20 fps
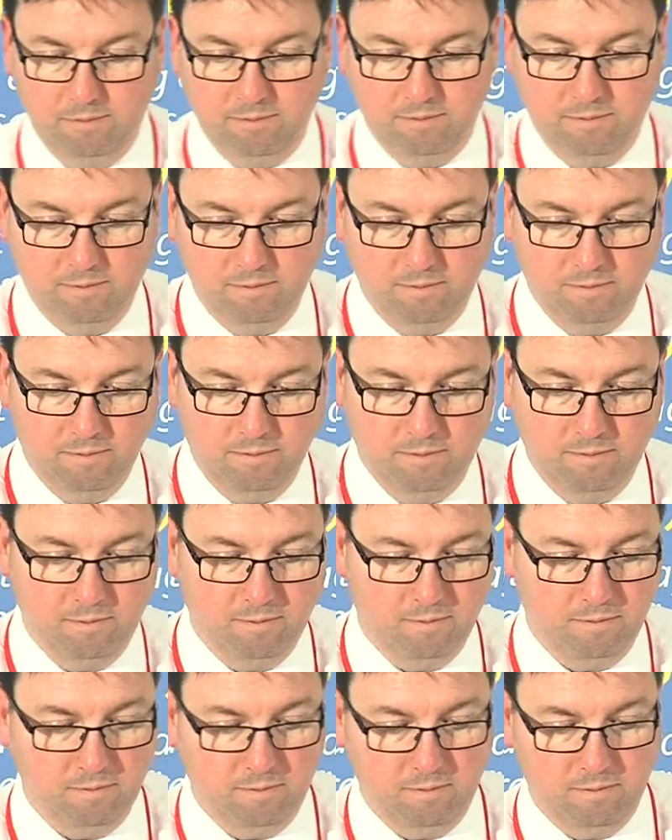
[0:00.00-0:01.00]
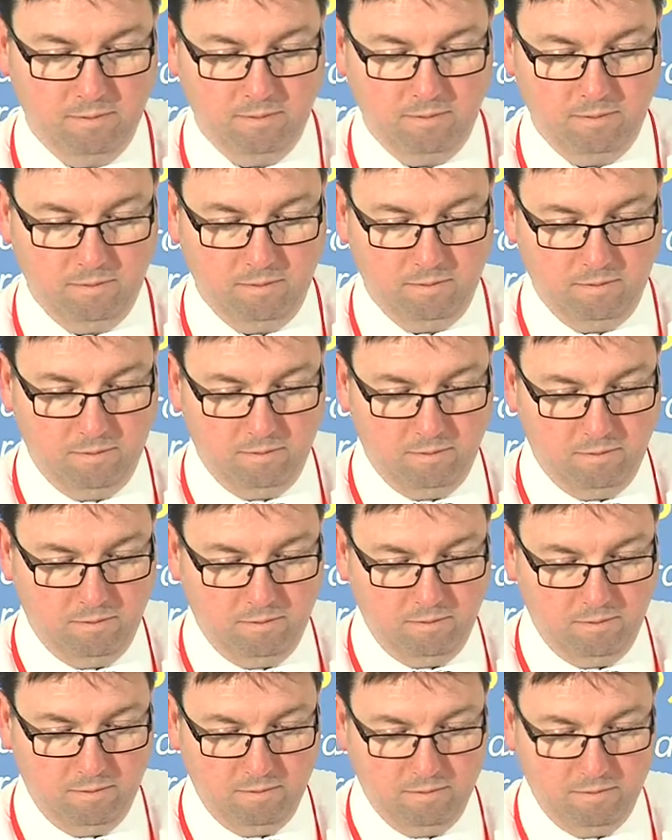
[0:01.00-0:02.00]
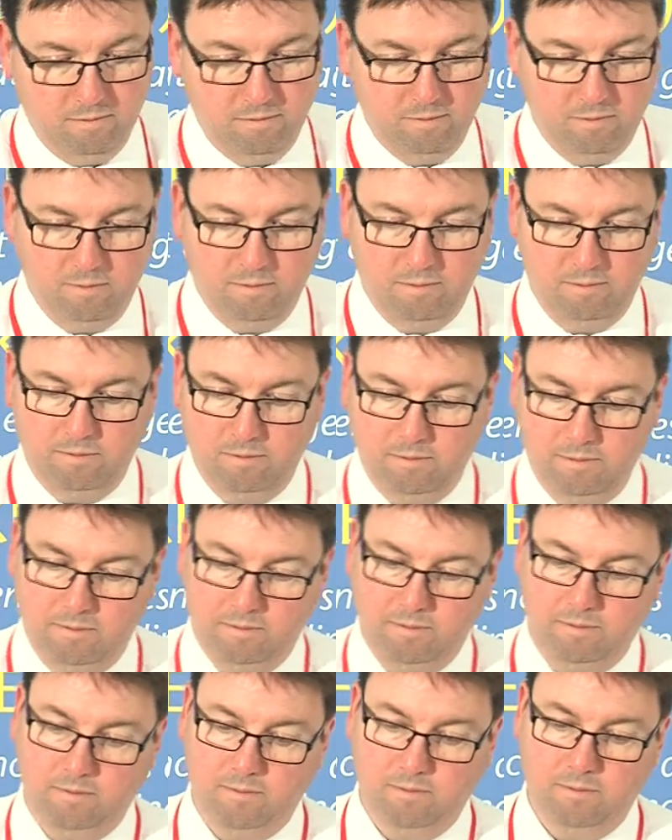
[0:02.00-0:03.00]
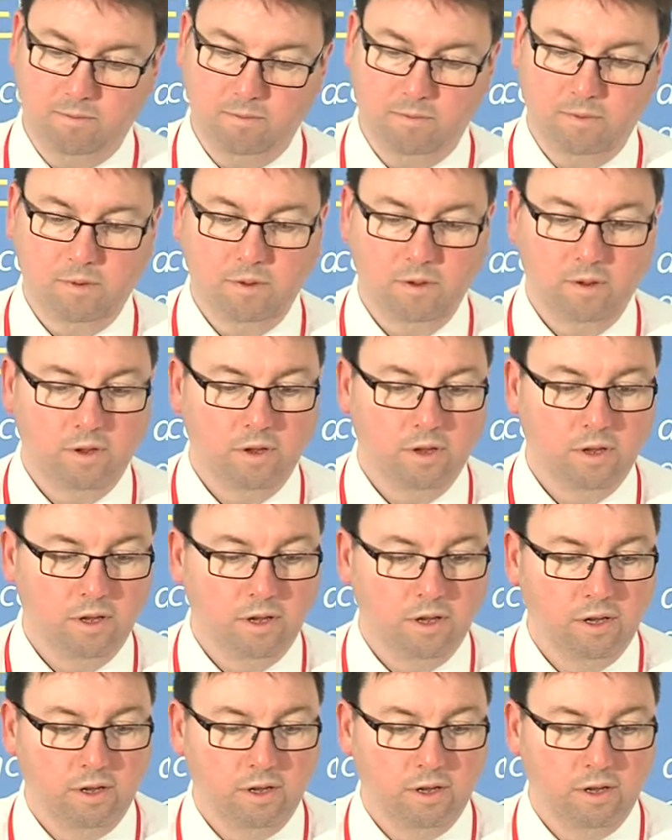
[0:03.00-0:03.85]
[no speech]